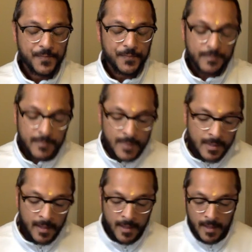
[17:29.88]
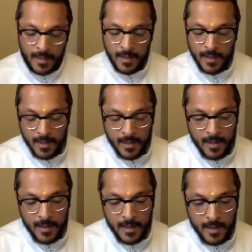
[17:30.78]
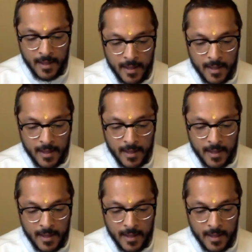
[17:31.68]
No one is speaking in this clip.